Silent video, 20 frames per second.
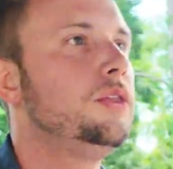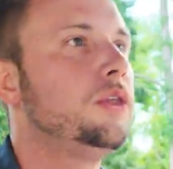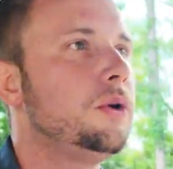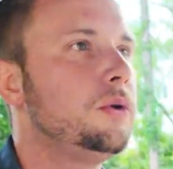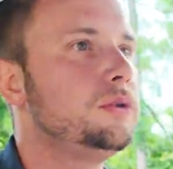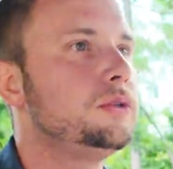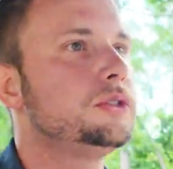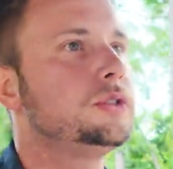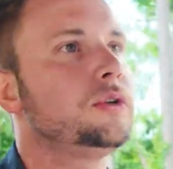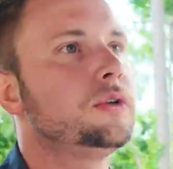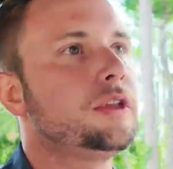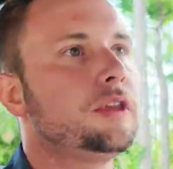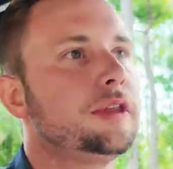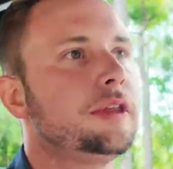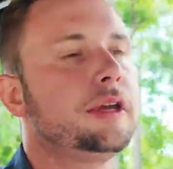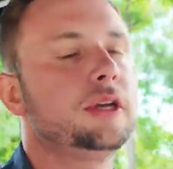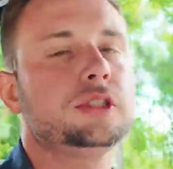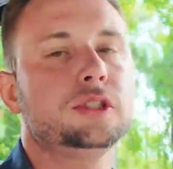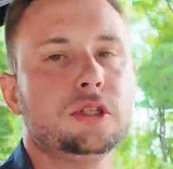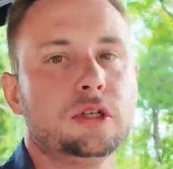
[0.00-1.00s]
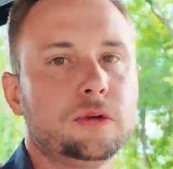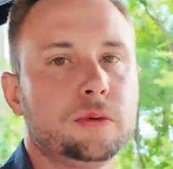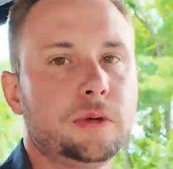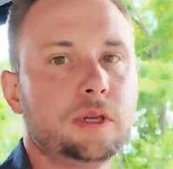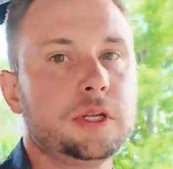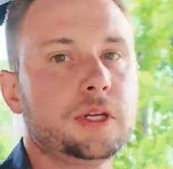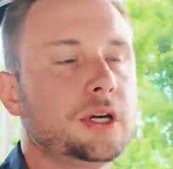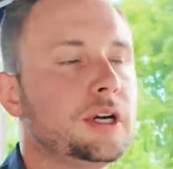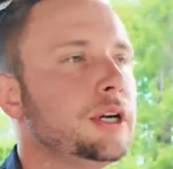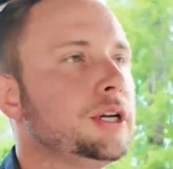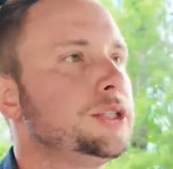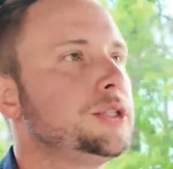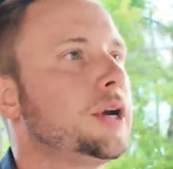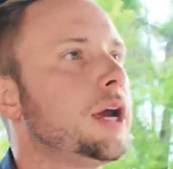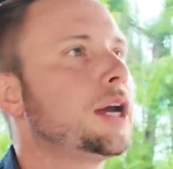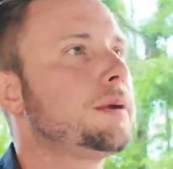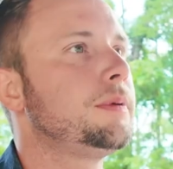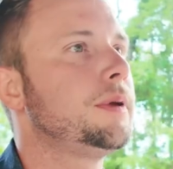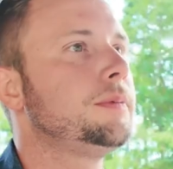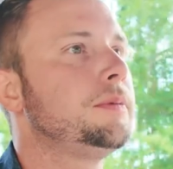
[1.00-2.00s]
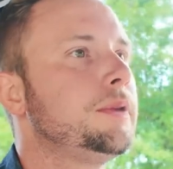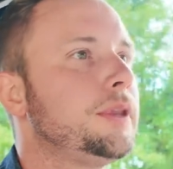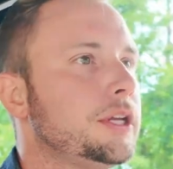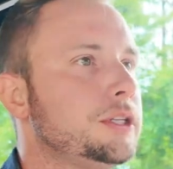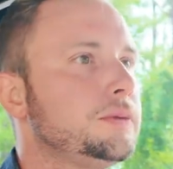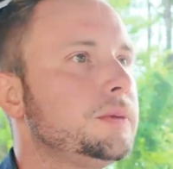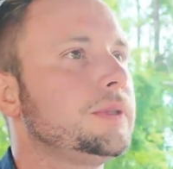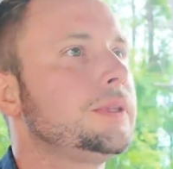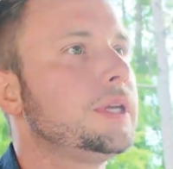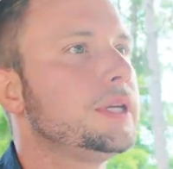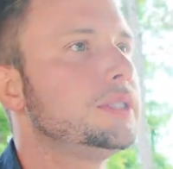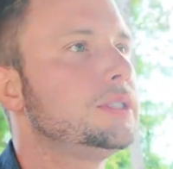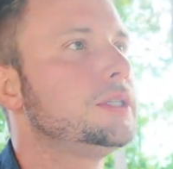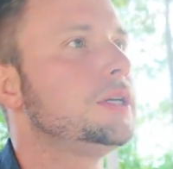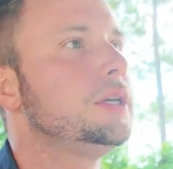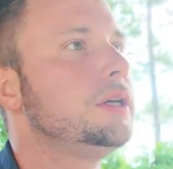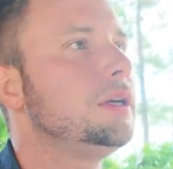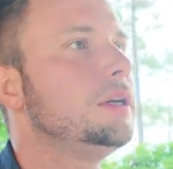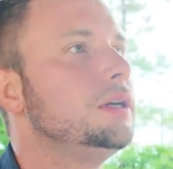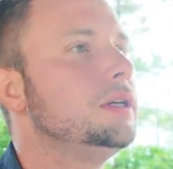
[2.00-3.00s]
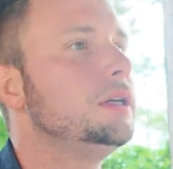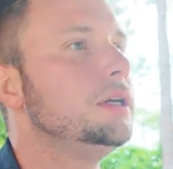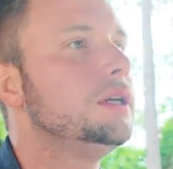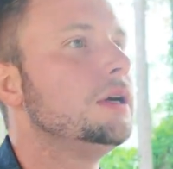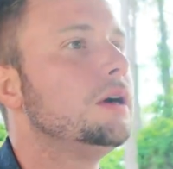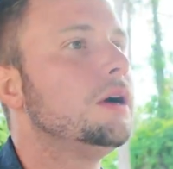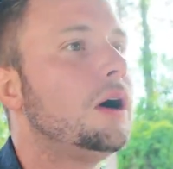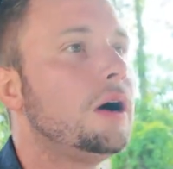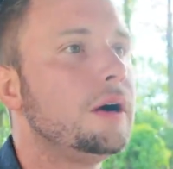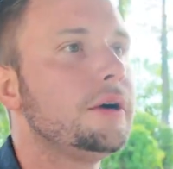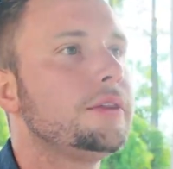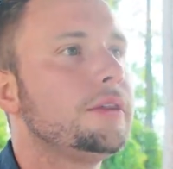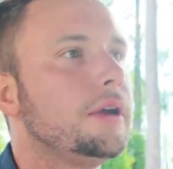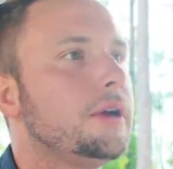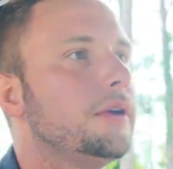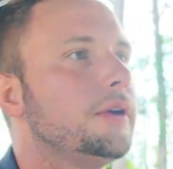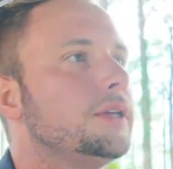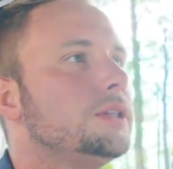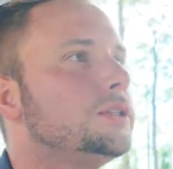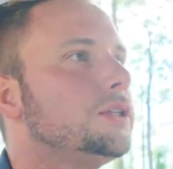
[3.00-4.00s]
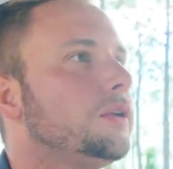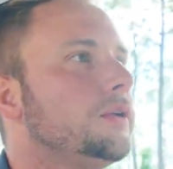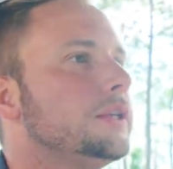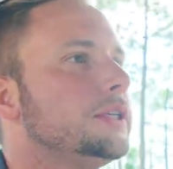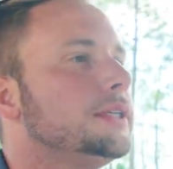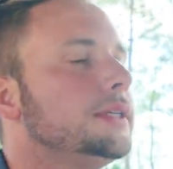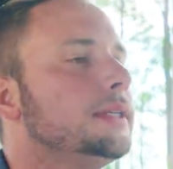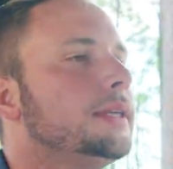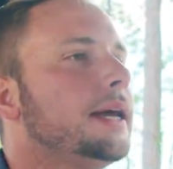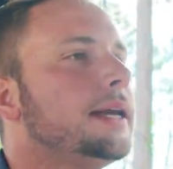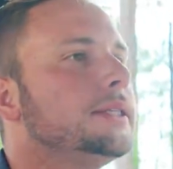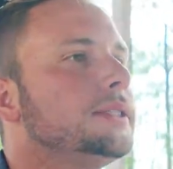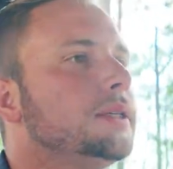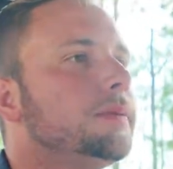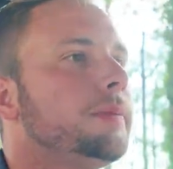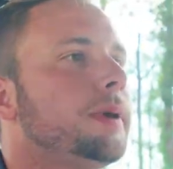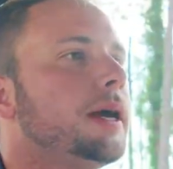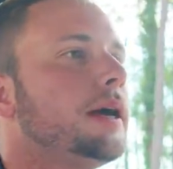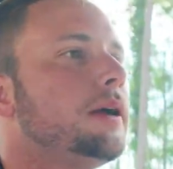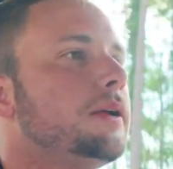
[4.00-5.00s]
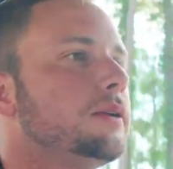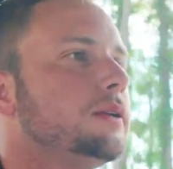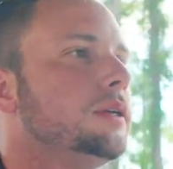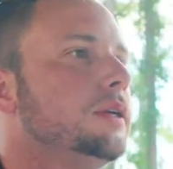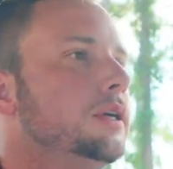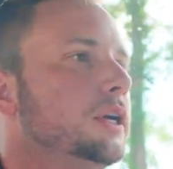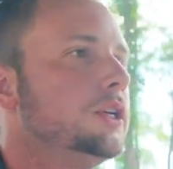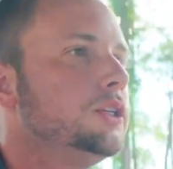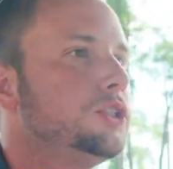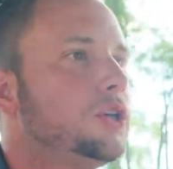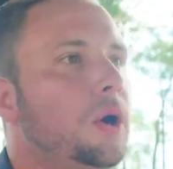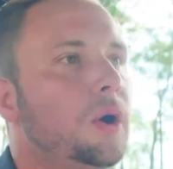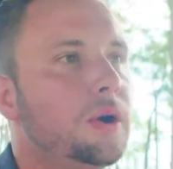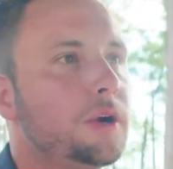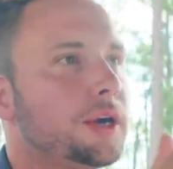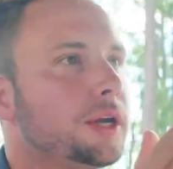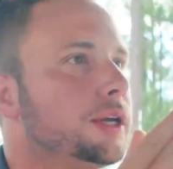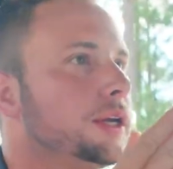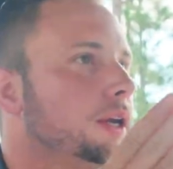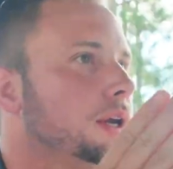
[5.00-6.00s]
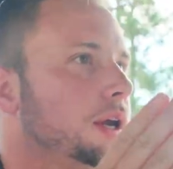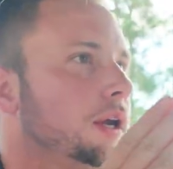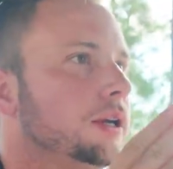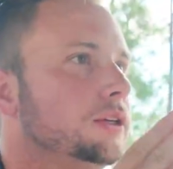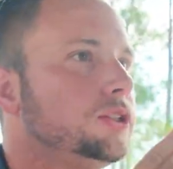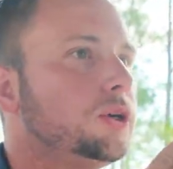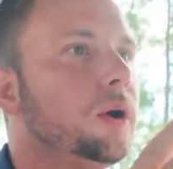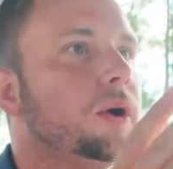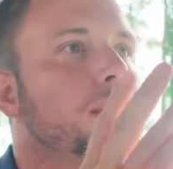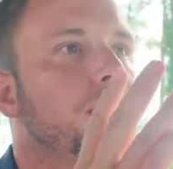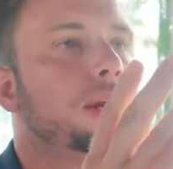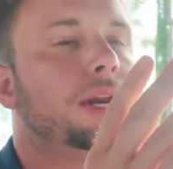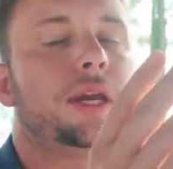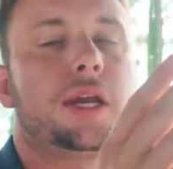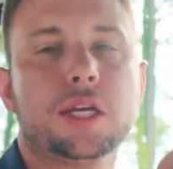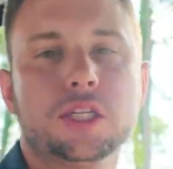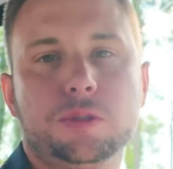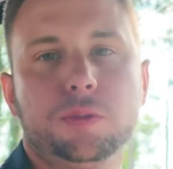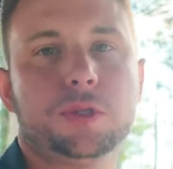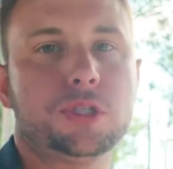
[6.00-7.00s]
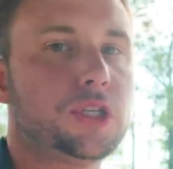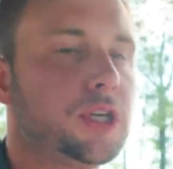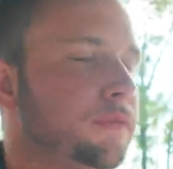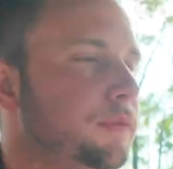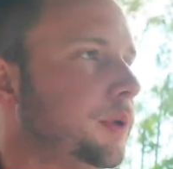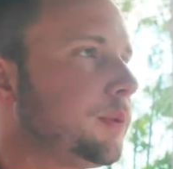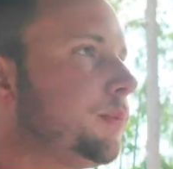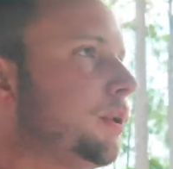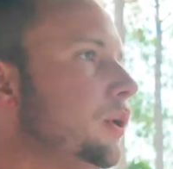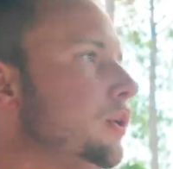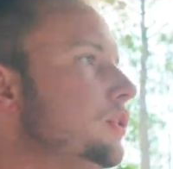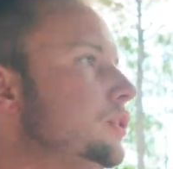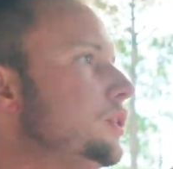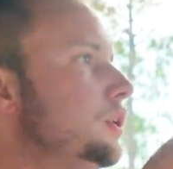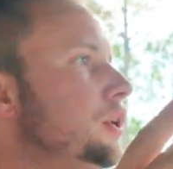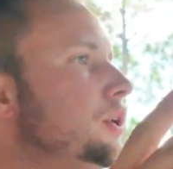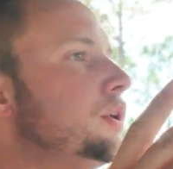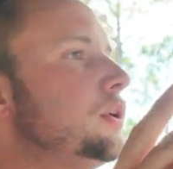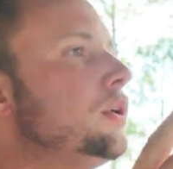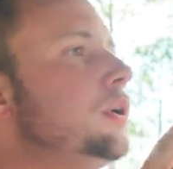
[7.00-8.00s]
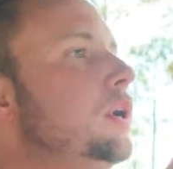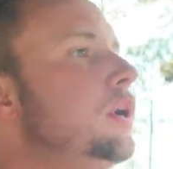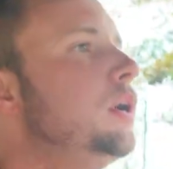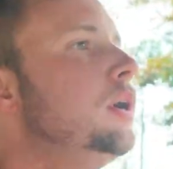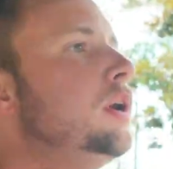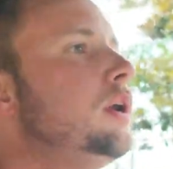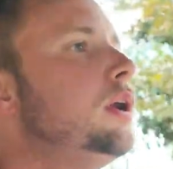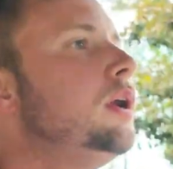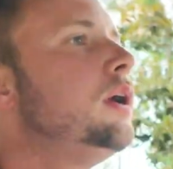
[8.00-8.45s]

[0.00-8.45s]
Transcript: Those are the things that are really going to attract people. That's what they see on there. And so it's less about targeting a specific person.